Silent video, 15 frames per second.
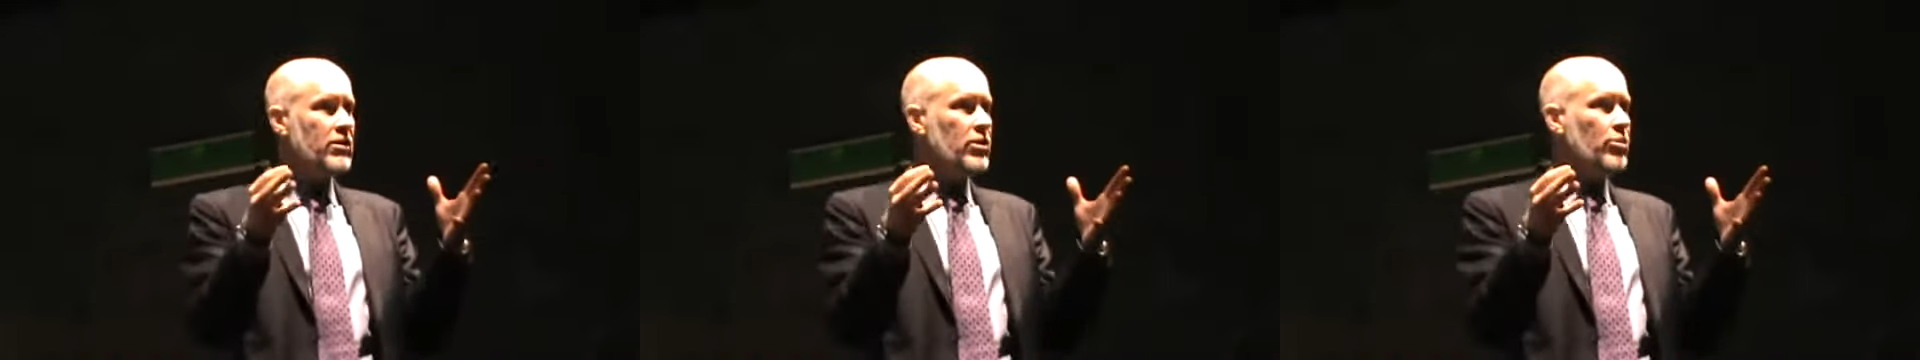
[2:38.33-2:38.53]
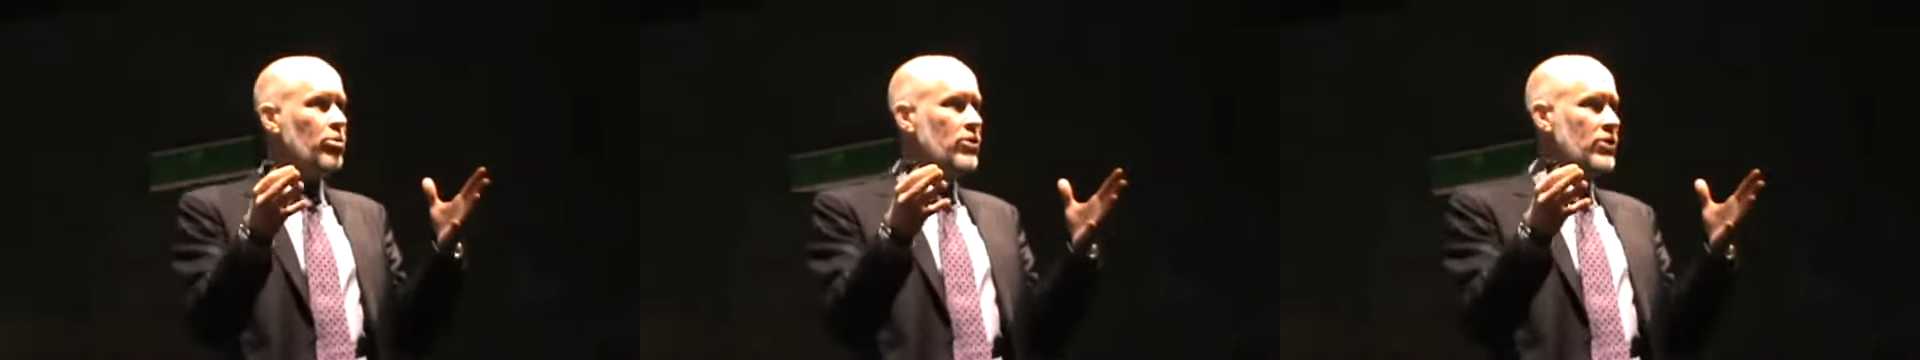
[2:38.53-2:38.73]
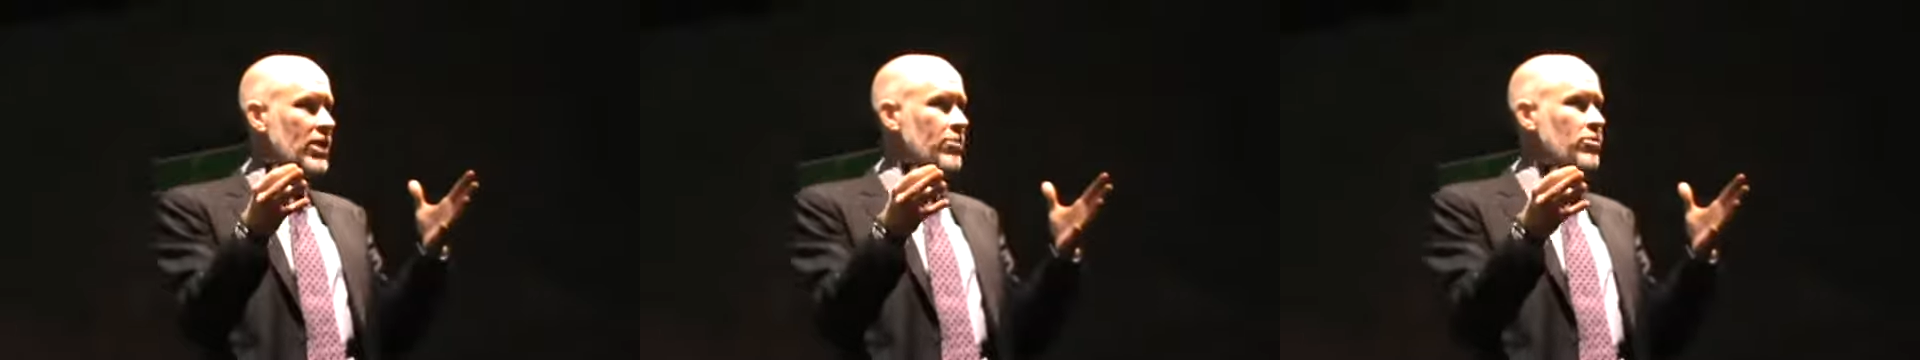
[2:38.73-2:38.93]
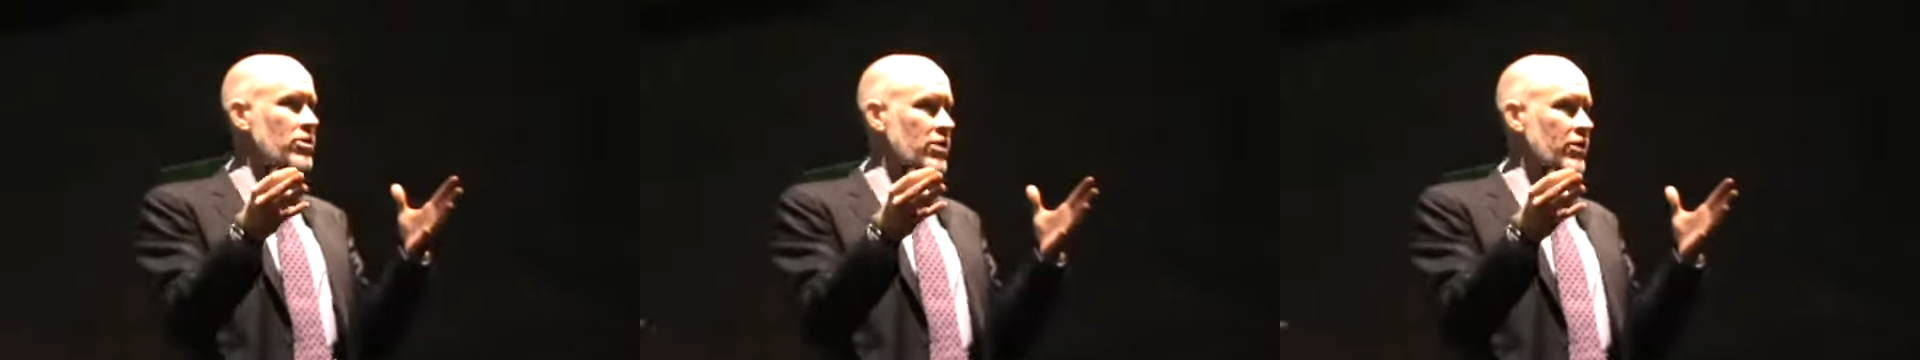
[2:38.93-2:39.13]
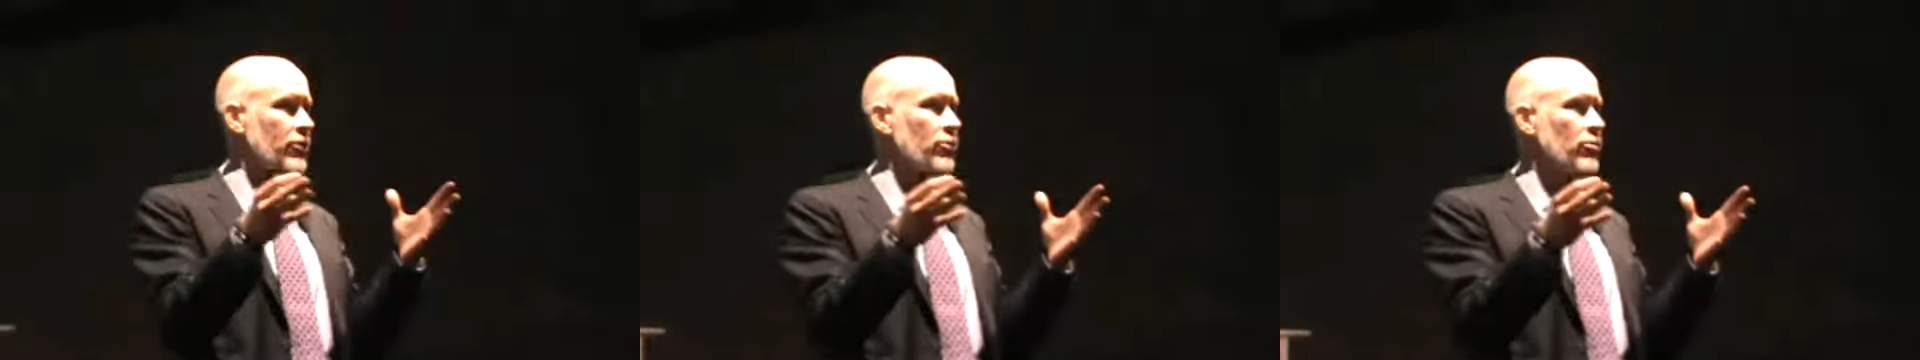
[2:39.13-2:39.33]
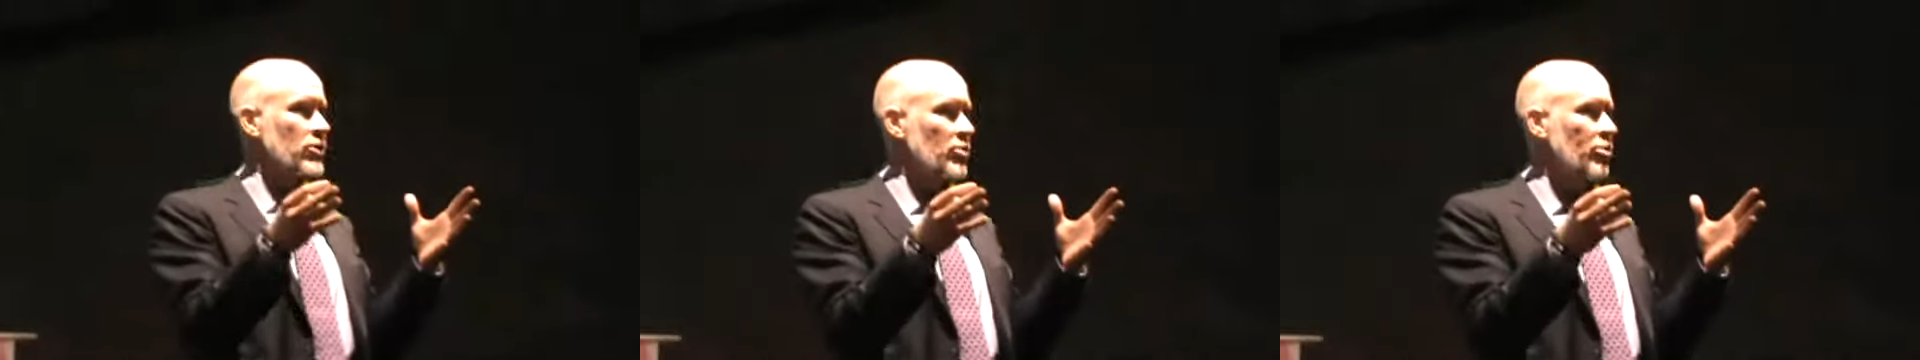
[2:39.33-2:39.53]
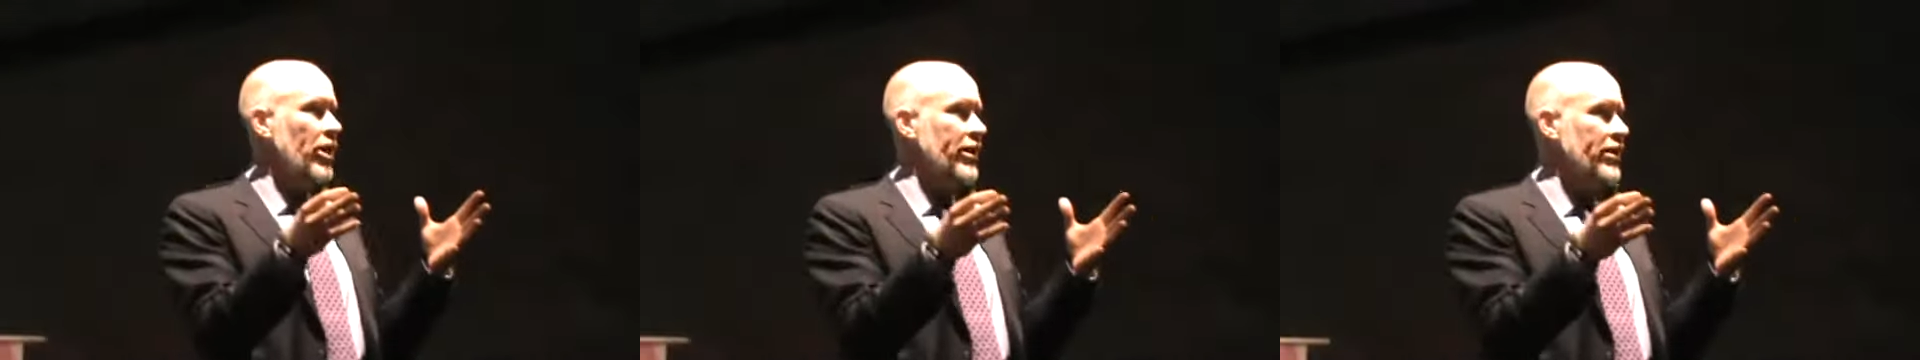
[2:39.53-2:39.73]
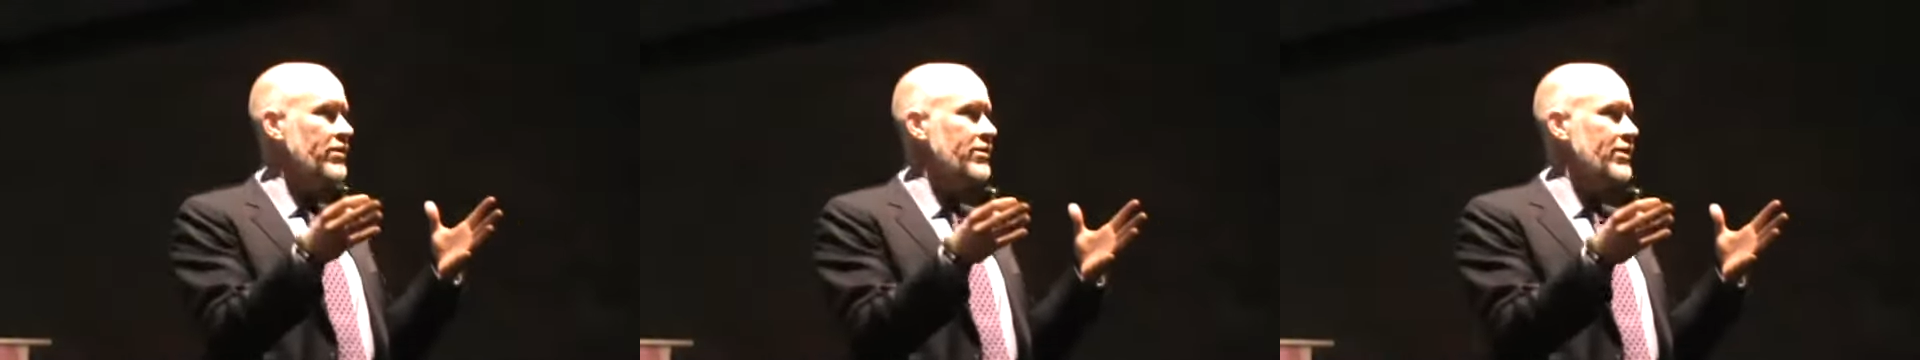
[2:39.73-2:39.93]
is the perception of the
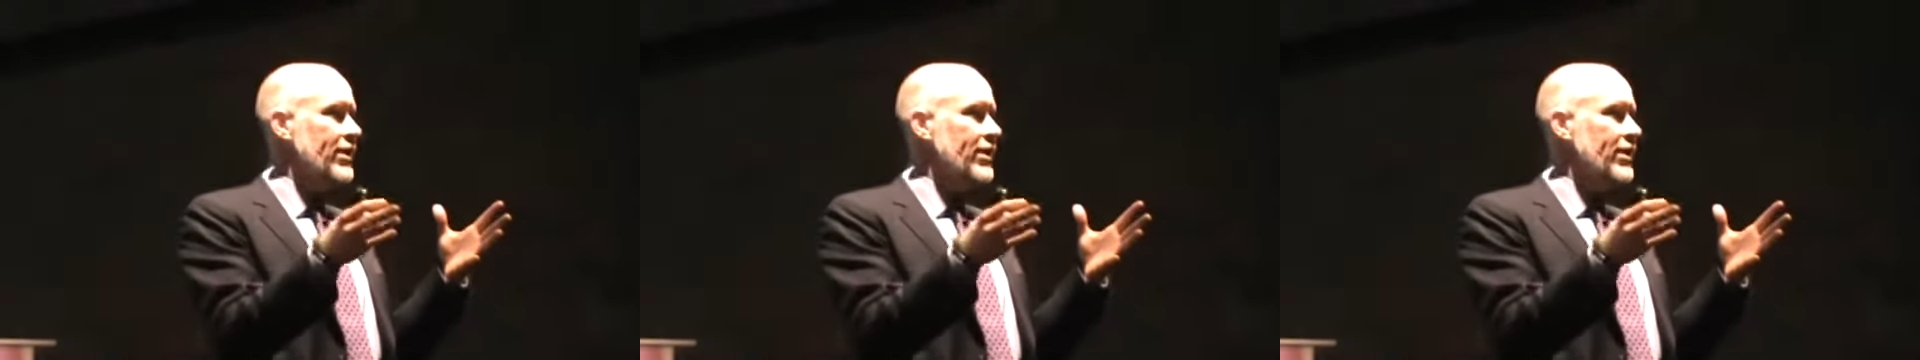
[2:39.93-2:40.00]
respondents